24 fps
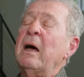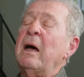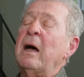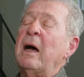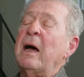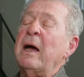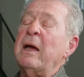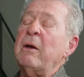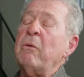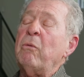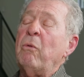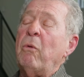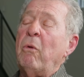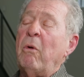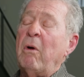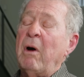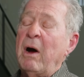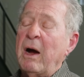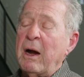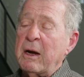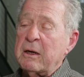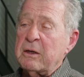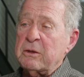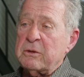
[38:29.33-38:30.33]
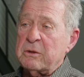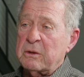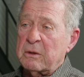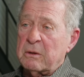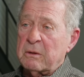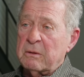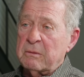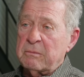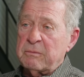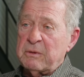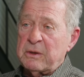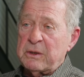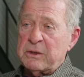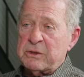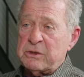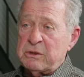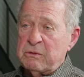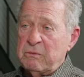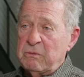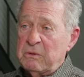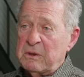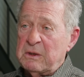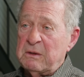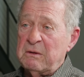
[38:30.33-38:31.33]
I walked her because
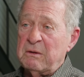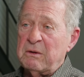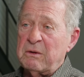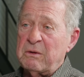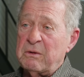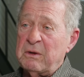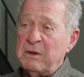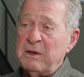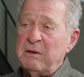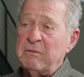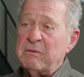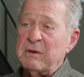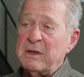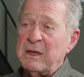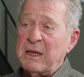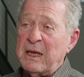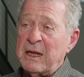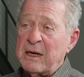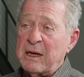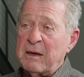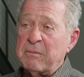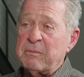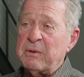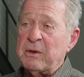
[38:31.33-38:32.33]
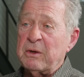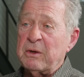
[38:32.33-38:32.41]
she couldn't even get up